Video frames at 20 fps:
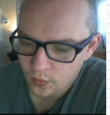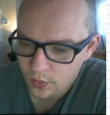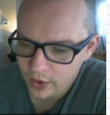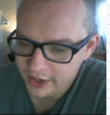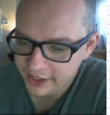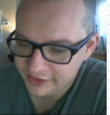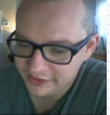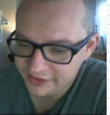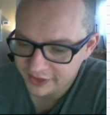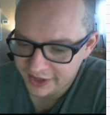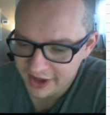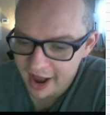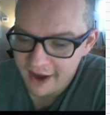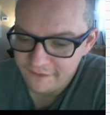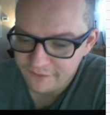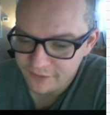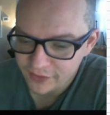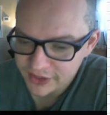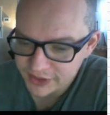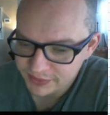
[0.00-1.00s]
winning the
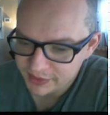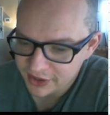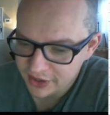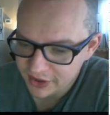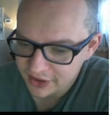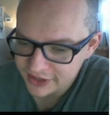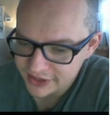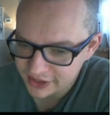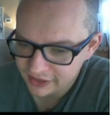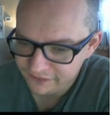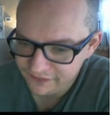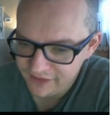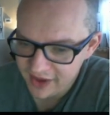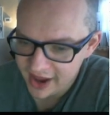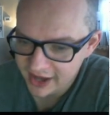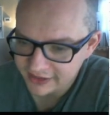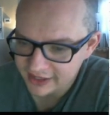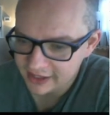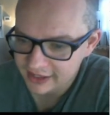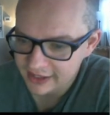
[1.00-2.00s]
conference because of the
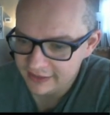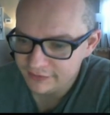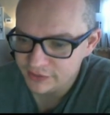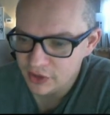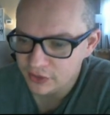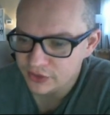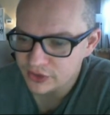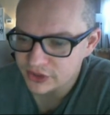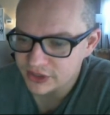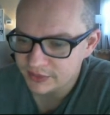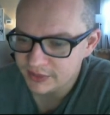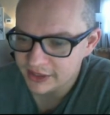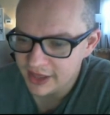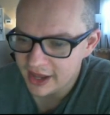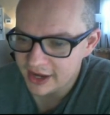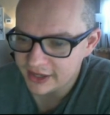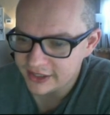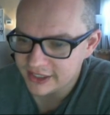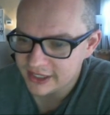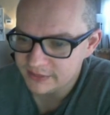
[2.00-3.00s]
fact that even though there's going to be a
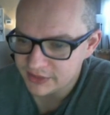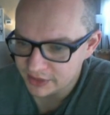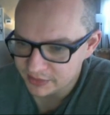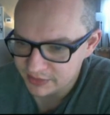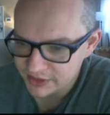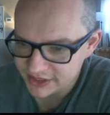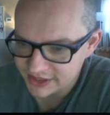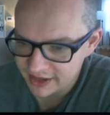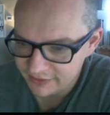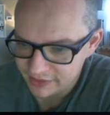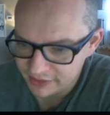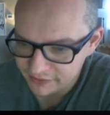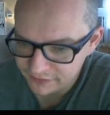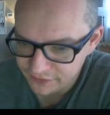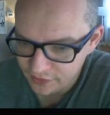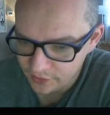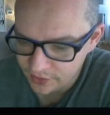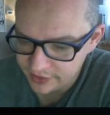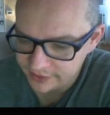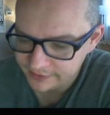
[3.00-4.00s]
lot of teams that'll be
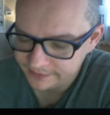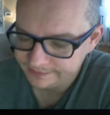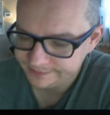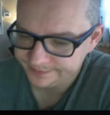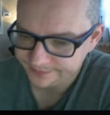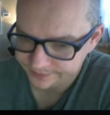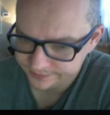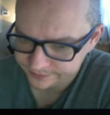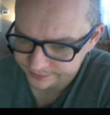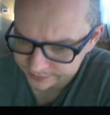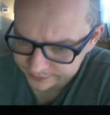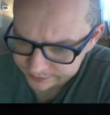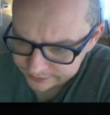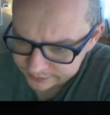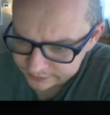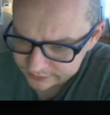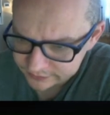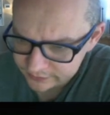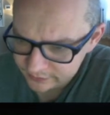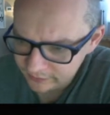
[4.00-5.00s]
7-4,
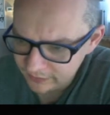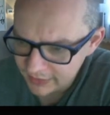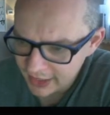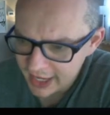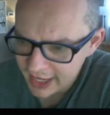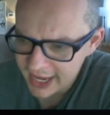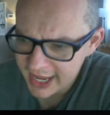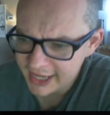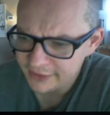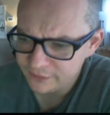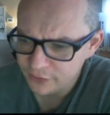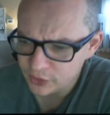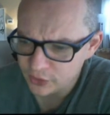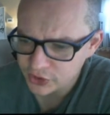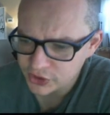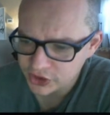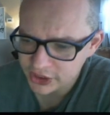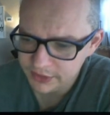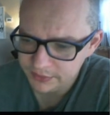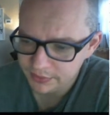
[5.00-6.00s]
Aiken
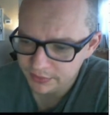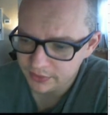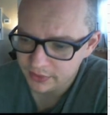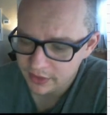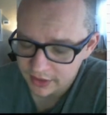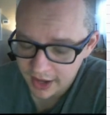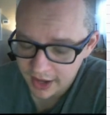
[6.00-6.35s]
First Sheep